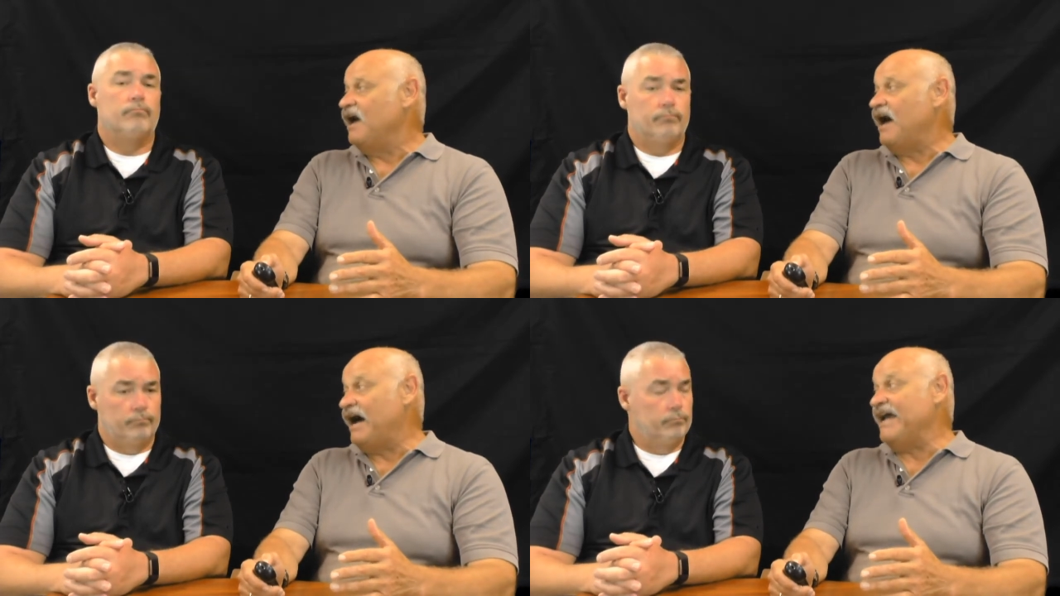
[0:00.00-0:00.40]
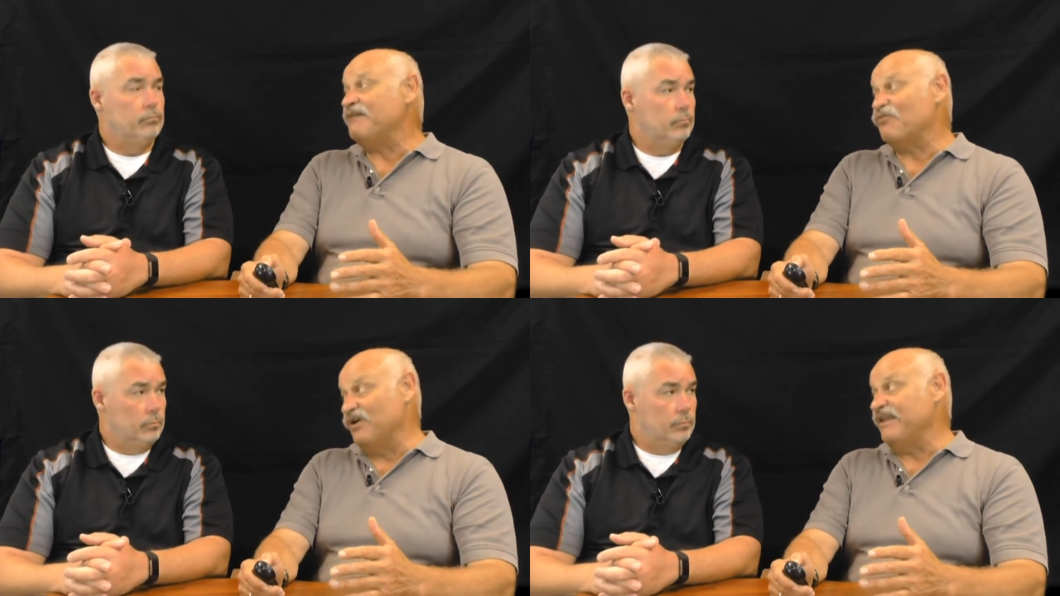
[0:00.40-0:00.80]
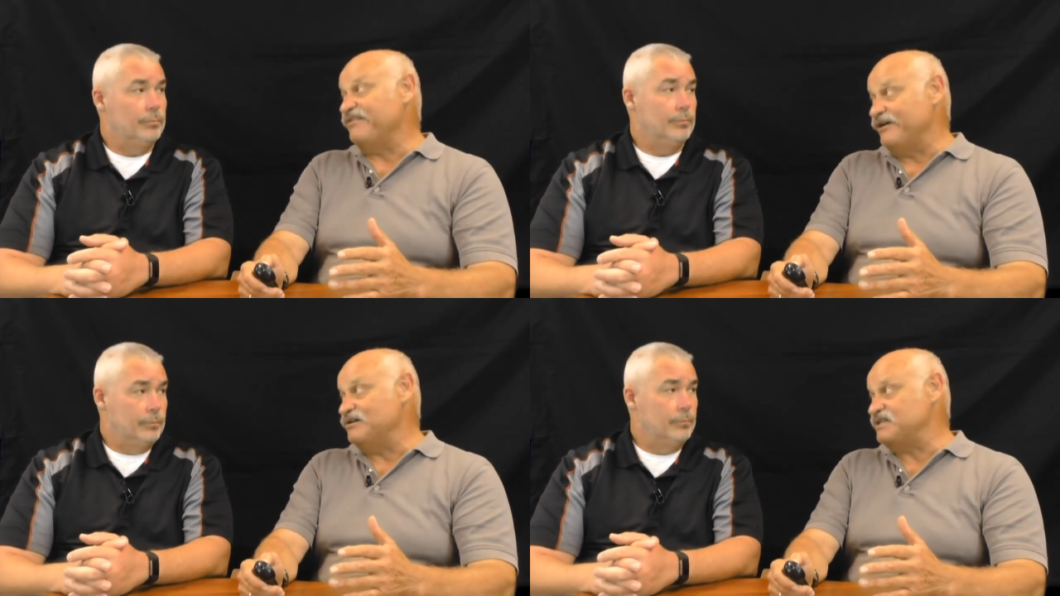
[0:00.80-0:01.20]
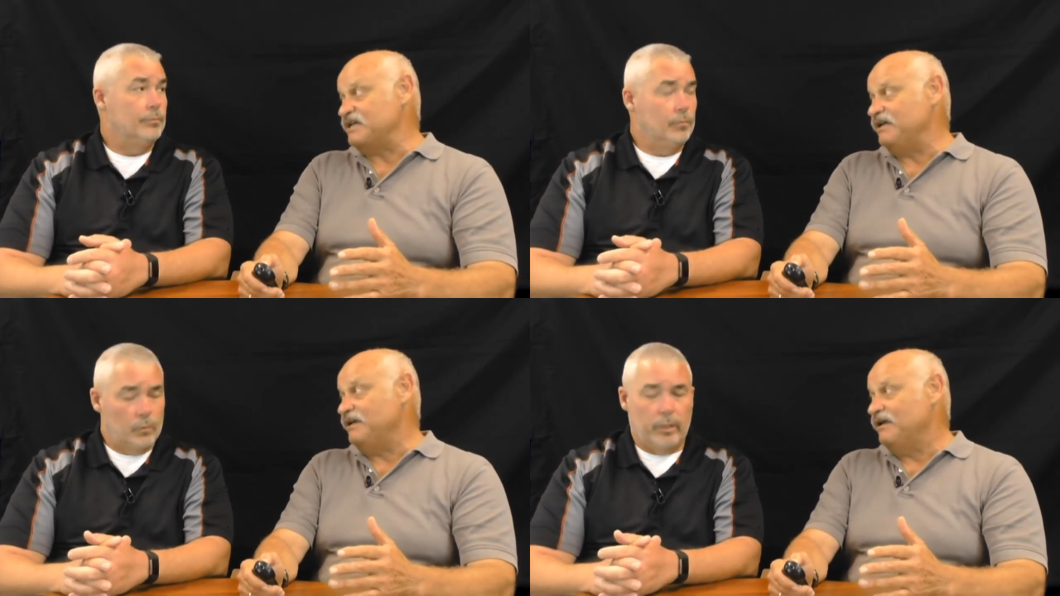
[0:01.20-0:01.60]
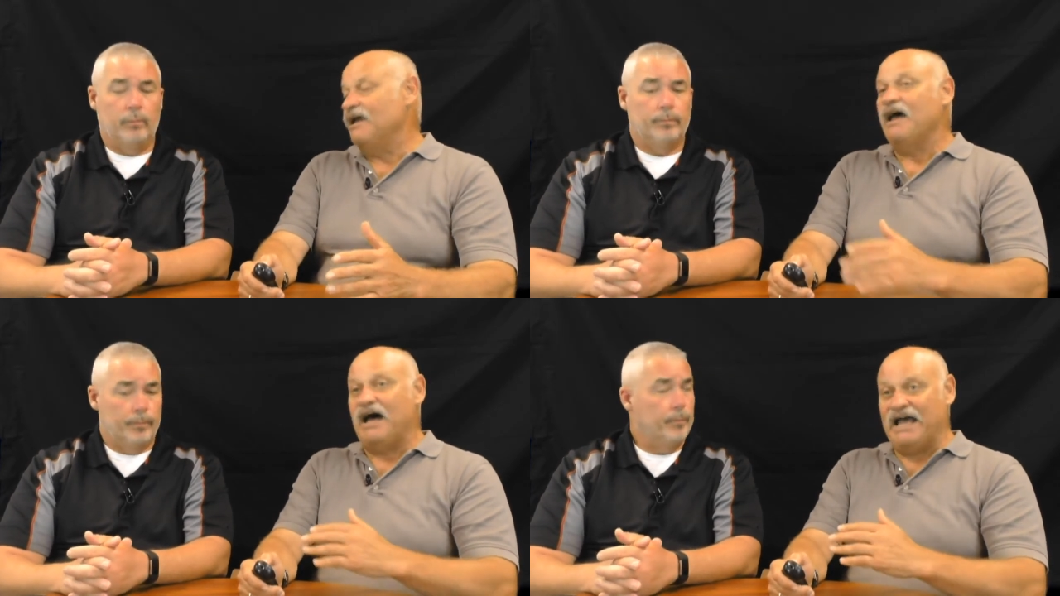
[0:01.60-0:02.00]
Speaker 1: I am really thirsty. Yeah.
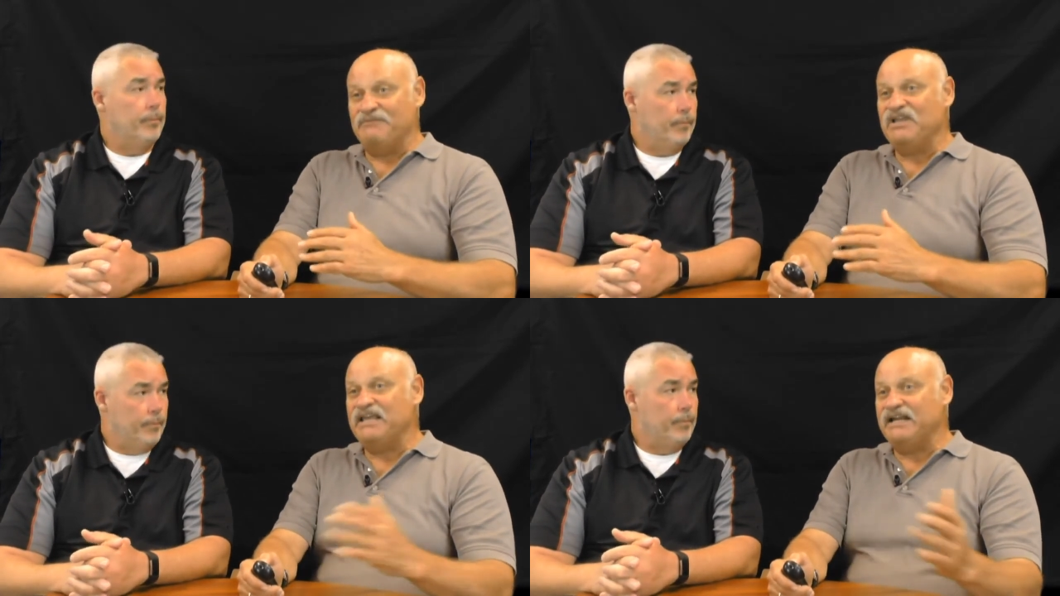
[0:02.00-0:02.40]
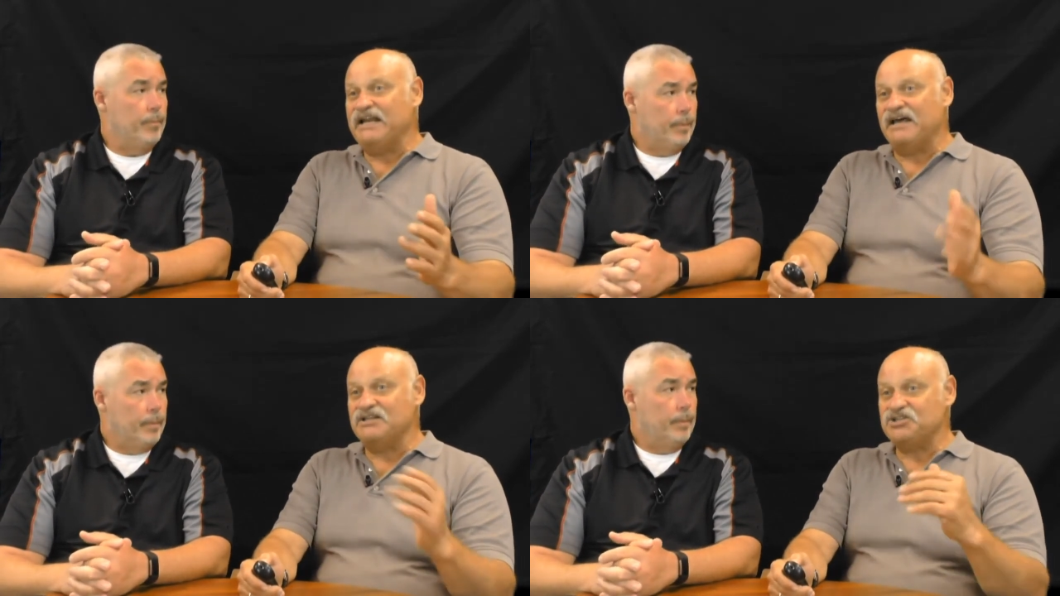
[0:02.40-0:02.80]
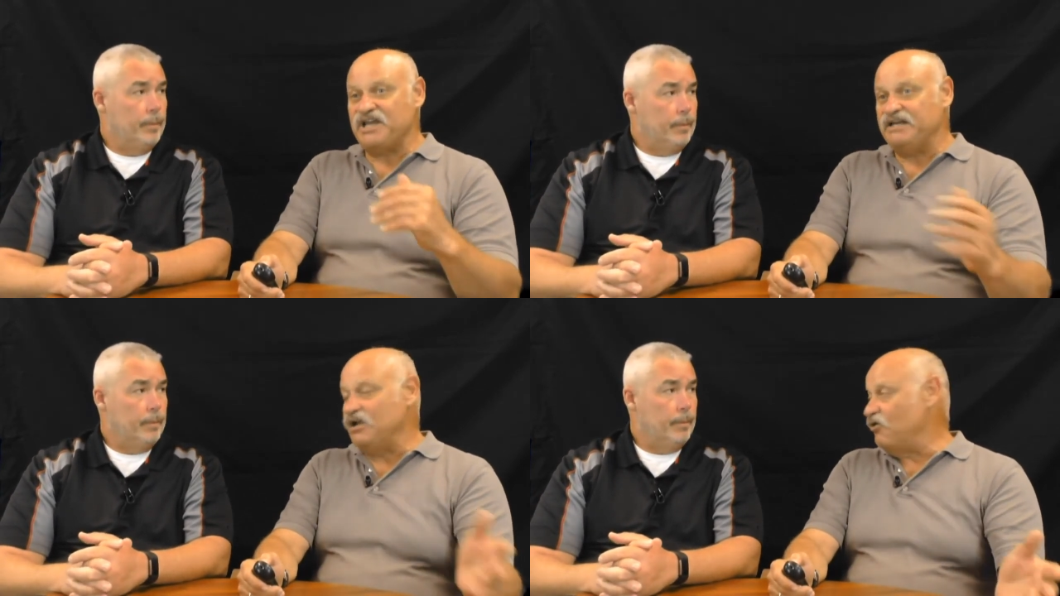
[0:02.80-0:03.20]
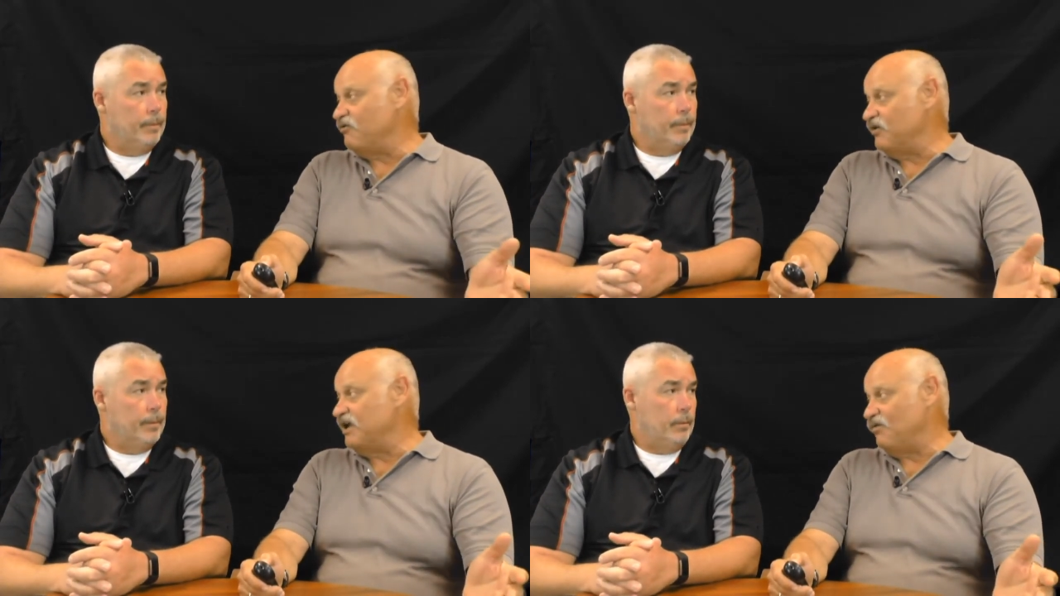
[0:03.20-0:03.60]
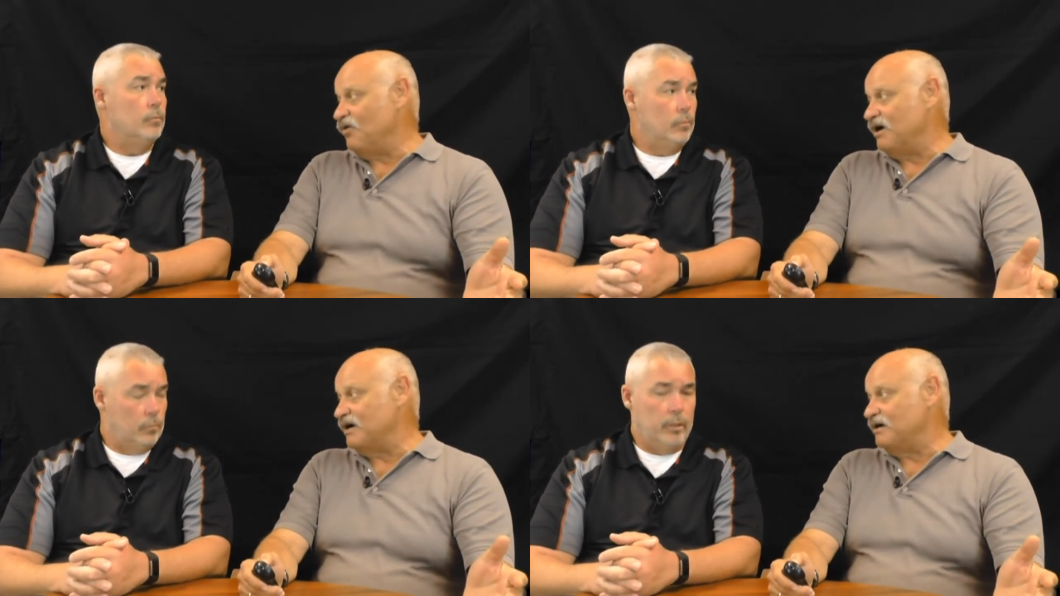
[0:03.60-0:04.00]
I'm getting out of the shade and go over and get water.